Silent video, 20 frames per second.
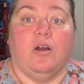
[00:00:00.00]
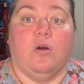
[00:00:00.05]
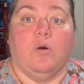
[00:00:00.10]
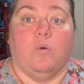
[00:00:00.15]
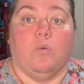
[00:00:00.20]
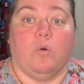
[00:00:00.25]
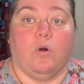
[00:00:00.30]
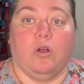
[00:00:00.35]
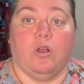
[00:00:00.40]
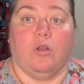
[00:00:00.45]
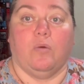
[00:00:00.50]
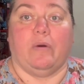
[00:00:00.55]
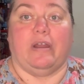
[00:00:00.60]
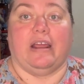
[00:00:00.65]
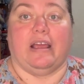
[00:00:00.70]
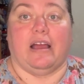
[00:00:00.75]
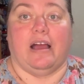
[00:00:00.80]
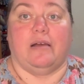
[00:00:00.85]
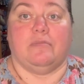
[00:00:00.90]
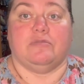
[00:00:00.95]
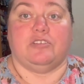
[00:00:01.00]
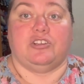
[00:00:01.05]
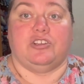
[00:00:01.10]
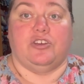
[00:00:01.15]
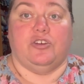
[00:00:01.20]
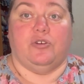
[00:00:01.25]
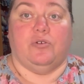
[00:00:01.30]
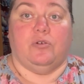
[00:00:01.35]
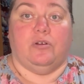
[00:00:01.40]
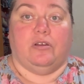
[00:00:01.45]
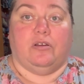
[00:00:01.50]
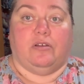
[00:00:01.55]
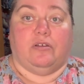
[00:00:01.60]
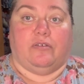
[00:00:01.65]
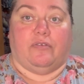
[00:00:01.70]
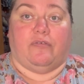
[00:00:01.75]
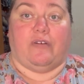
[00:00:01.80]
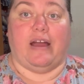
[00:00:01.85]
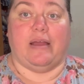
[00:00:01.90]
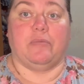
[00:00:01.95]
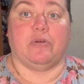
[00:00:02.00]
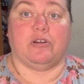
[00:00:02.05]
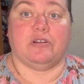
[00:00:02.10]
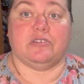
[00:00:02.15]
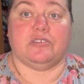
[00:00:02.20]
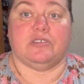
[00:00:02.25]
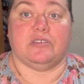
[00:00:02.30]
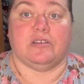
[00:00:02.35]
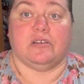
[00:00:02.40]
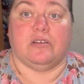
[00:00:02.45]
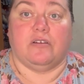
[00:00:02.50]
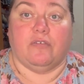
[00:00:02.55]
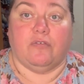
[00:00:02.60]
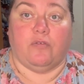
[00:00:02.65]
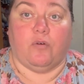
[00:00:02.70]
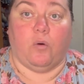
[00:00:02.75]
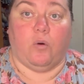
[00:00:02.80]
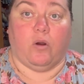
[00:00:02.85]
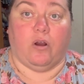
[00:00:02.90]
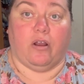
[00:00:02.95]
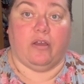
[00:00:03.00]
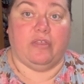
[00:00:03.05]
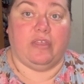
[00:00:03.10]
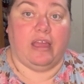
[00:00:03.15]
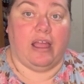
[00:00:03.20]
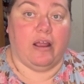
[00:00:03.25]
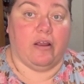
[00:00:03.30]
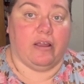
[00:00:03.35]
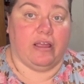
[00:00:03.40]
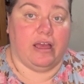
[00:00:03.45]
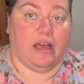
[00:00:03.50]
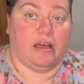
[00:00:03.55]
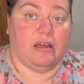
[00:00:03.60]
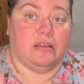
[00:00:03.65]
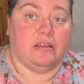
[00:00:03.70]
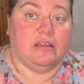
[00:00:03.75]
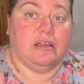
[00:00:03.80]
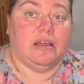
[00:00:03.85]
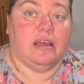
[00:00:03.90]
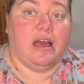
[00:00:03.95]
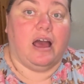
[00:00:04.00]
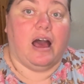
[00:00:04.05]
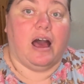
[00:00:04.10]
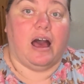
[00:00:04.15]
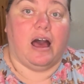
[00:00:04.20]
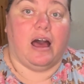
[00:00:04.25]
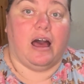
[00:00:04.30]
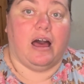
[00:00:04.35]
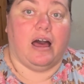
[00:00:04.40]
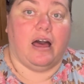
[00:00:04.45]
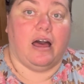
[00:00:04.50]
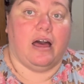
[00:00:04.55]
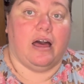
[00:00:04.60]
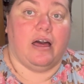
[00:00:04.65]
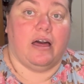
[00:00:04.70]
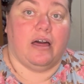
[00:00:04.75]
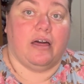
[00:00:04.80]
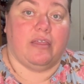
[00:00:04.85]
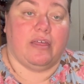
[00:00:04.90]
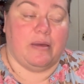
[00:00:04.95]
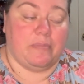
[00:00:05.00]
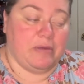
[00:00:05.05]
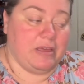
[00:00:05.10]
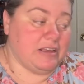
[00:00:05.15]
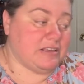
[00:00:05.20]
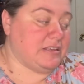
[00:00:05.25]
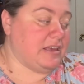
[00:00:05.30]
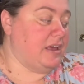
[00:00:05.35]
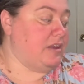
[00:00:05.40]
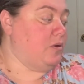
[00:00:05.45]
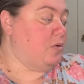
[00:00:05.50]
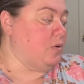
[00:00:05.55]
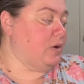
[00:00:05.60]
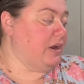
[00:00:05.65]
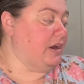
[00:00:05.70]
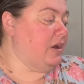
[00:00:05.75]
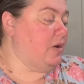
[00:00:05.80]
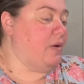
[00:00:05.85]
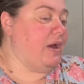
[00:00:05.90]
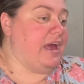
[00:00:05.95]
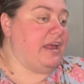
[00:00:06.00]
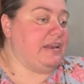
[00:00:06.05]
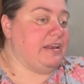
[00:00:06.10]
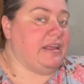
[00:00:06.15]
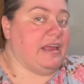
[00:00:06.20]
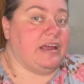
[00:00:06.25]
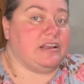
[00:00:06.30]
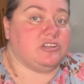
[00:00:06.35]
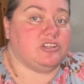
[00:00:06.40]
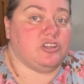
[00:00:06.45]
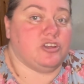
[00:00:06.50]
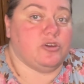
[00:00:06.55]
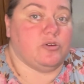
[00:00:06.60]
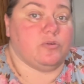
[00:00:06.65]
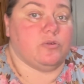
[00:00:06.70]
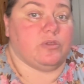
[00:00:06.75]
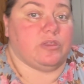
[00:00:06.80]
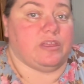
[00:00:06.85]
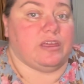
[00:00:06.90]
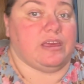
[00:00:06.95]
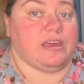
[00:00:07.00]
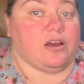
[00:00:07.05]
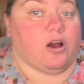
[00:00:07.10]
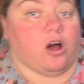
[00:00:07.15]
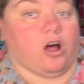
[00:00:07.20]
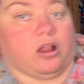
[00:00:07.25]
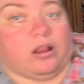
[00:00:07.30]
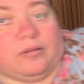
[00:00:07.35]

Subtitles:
wool when it comes to fibers for the area. That being said, we're going to go ahead and get to the haul.